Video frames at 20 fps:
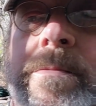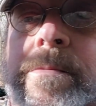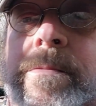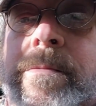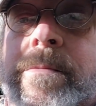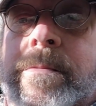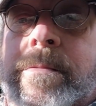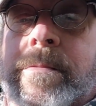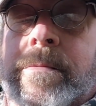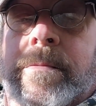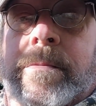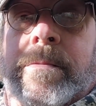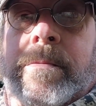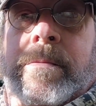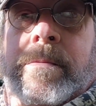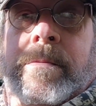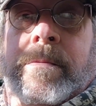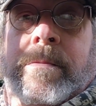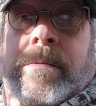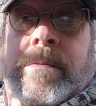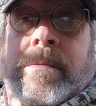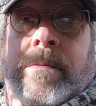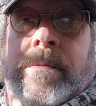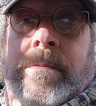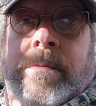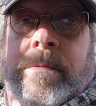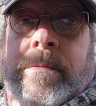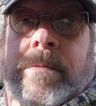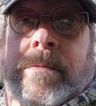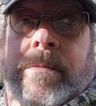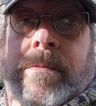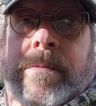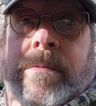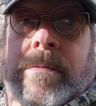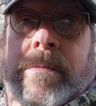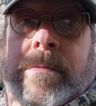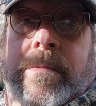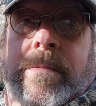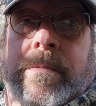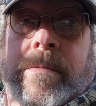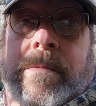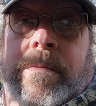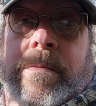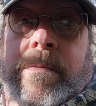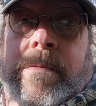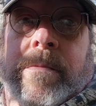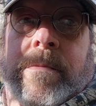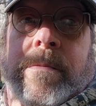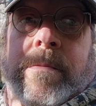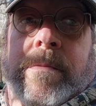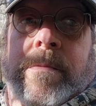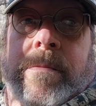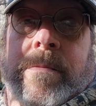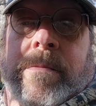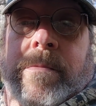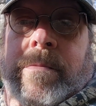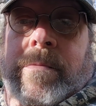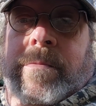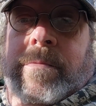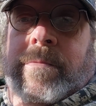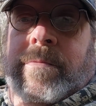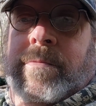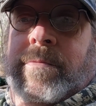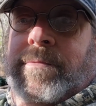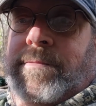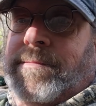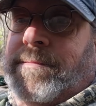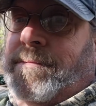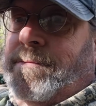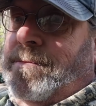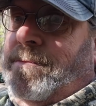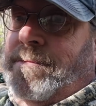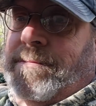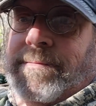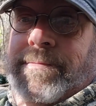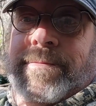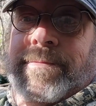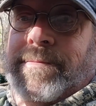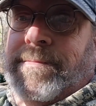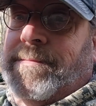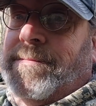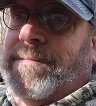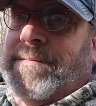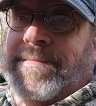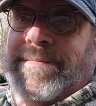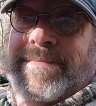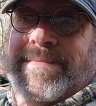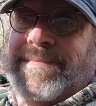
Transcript: (silence)